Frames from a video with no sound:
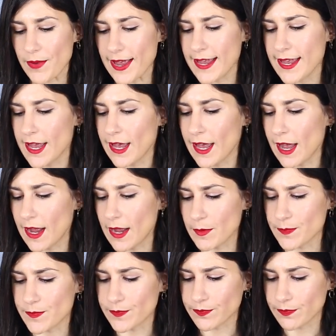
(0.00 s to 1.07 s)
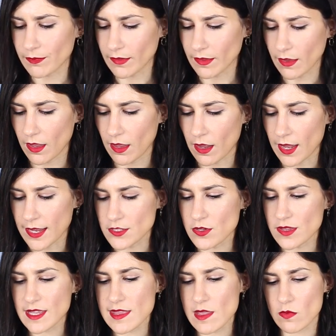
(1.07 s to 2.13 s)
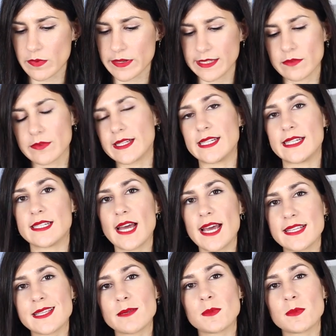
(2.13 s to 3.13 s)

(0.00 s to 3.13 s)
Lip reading: But I do think they're really, really nice.